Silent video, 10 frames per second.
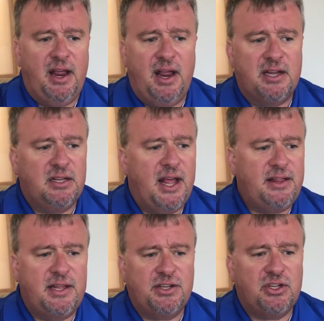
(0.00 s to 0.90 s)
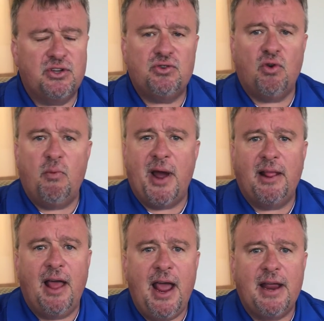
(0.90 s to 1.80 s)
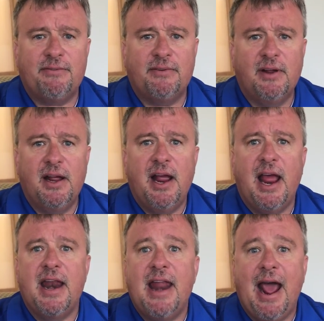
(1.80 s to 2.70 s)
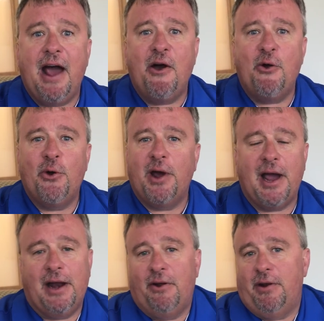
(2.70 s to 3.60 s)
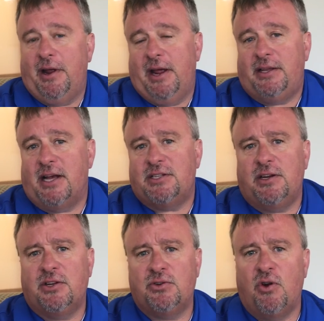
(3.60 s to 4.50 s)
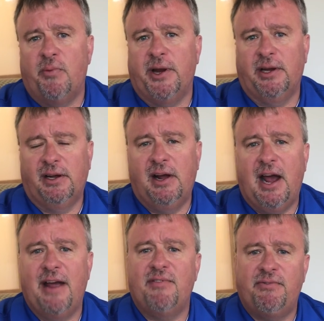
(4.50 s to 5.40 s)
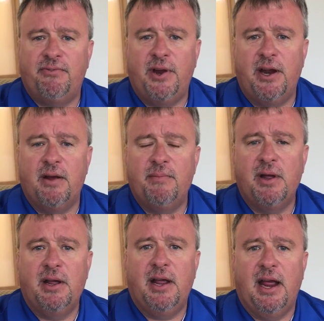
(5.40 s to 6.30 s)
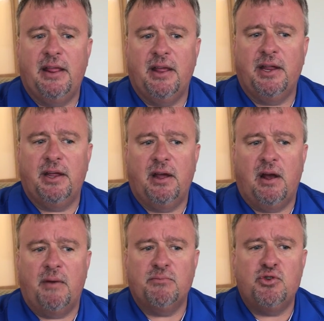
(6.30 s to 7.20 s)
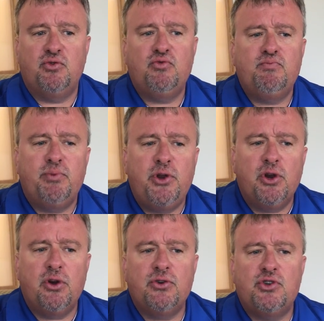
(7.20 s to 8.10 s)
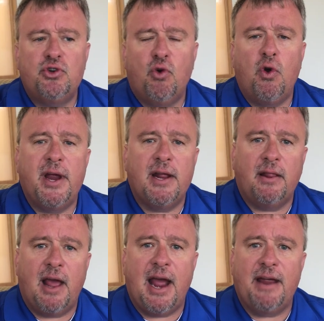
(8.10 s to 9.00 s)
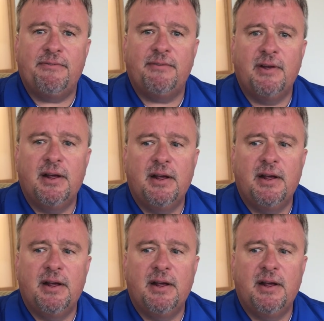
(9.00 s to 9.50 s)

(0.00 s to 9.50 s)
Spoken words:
is let this control my life. And now it doesn't control me. I have the freedom and the pure joy in life